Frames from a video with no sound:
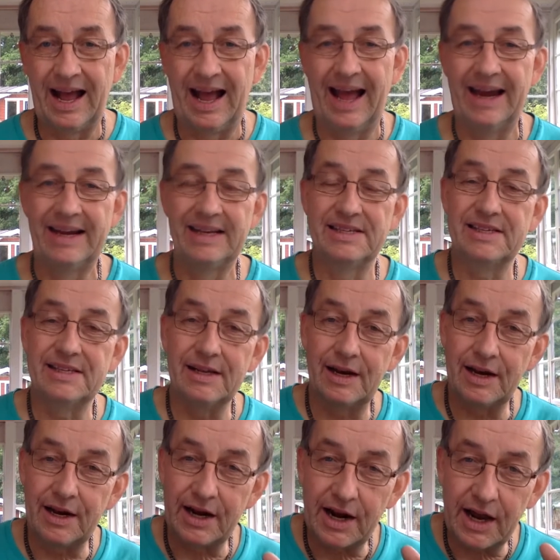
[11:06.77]
And it's a
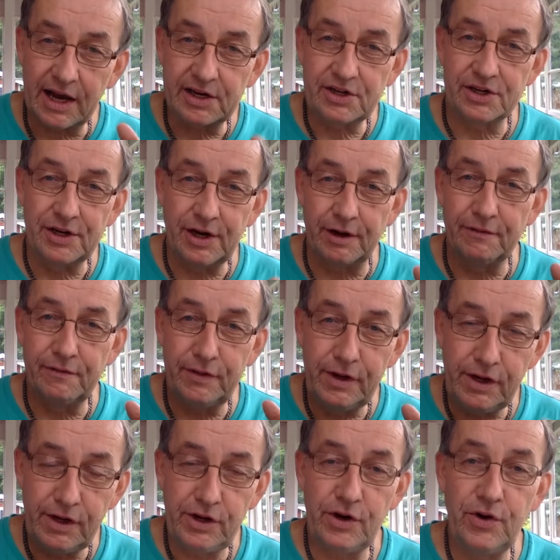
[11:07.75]
lot of
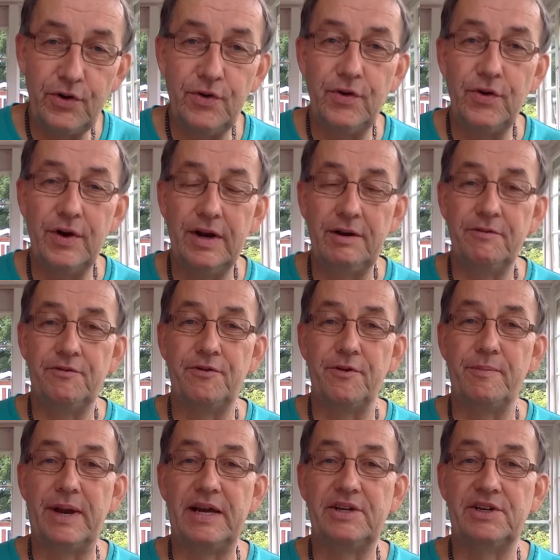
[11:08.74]
new
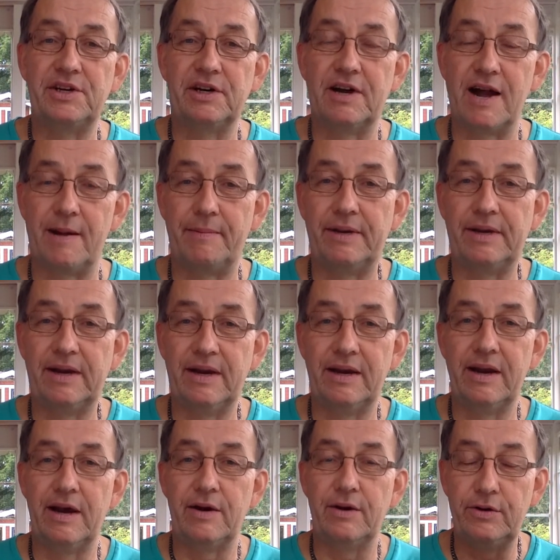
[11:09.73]
information coming
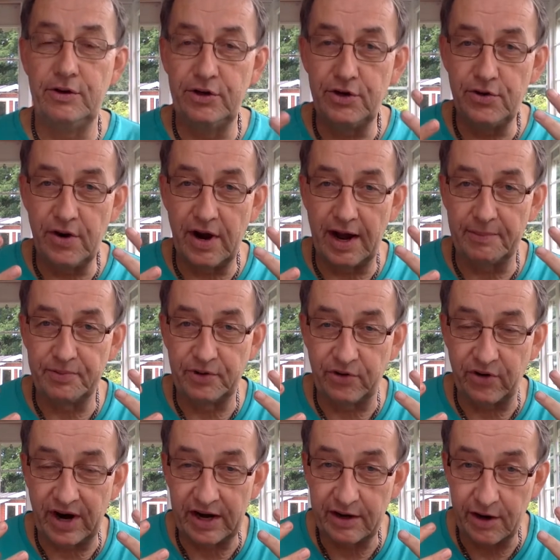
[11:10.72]
in now, new
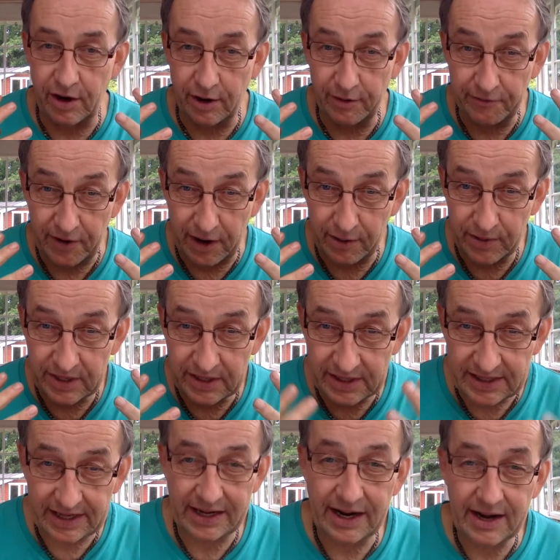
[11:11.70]
upgrade of our
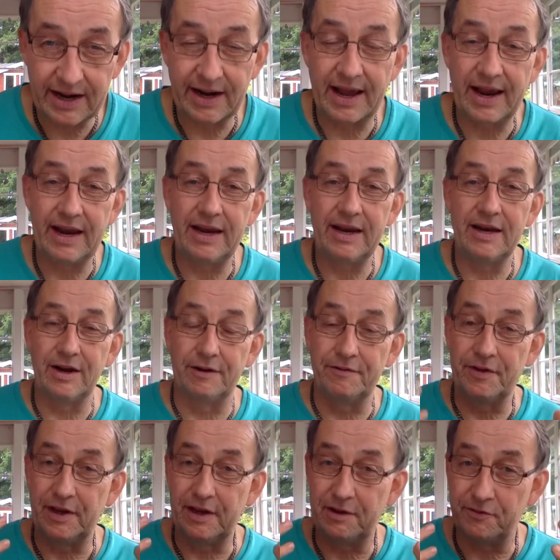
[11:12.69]
DNA, of
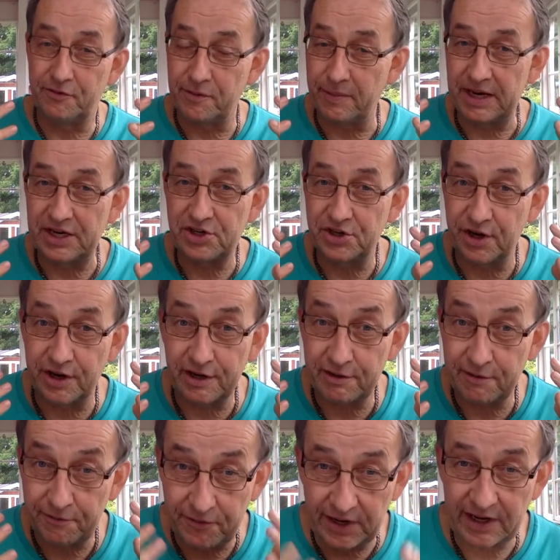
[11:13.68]
the informational
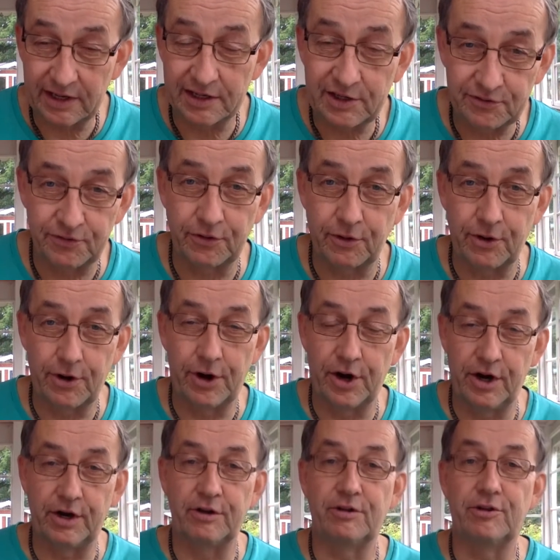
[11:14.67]
fields for
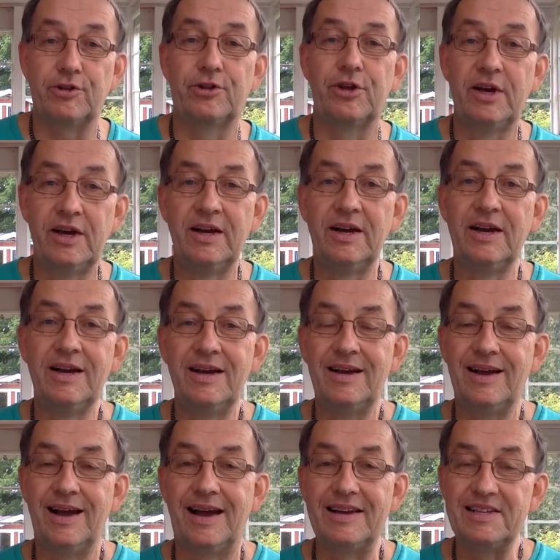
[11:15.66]
Earth.
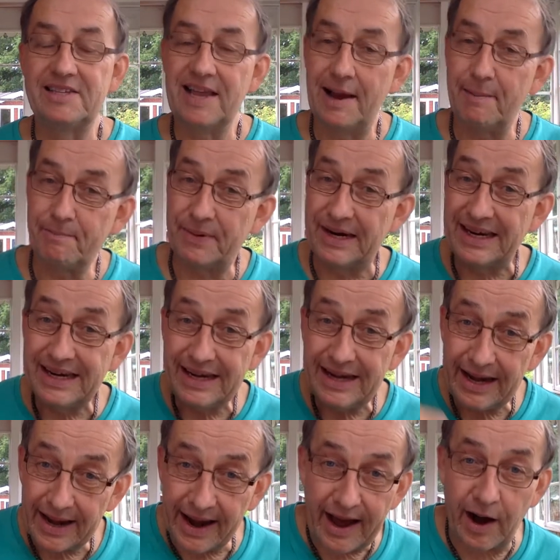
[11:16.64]
And it's
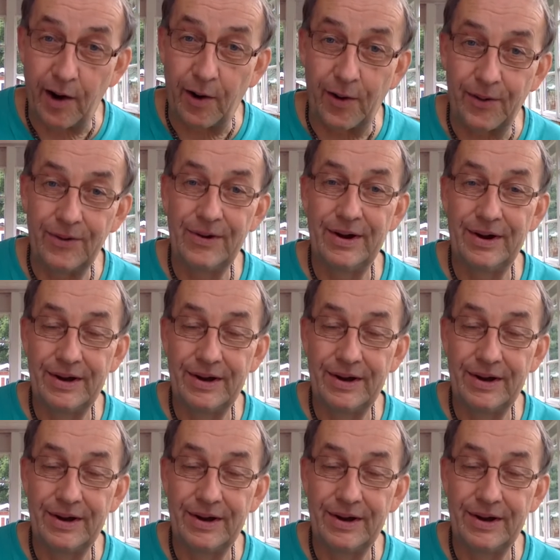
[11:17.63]
happening now.